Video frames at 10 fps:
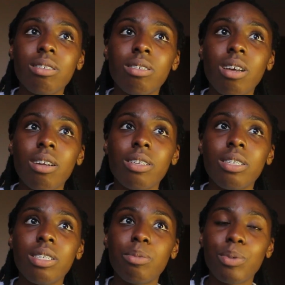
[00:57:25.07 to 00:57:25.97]

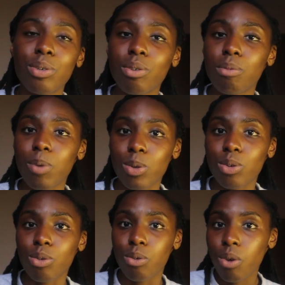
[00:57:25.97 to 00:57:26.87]
started spiritual and
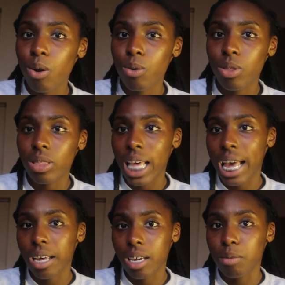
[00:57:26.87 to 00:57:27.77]
emotional growth
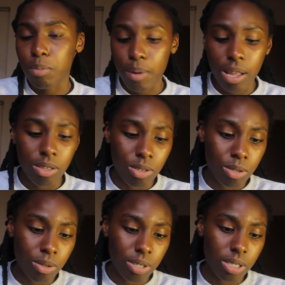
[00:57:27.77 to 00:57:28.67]
that could propel you
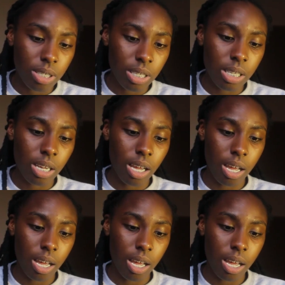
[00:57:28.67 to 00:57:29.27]
towards the